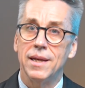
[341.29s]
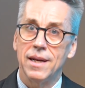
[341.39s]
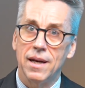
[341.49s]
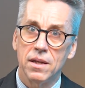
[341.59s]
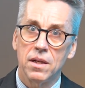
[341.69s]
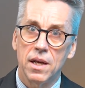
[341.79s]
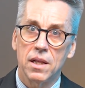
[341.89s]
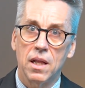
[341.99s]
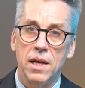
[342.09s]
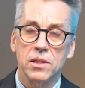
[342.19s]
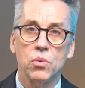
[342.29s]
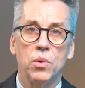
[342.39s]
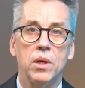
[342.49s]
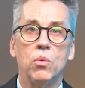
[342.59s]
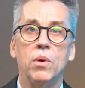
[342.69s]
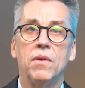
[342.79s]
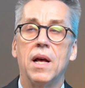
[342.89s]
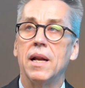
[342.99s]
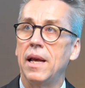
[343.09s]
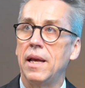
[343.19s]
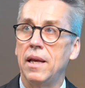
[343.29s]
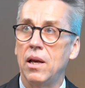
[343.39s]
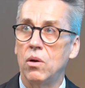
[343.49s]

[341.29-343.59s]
And unlike last week, we've got a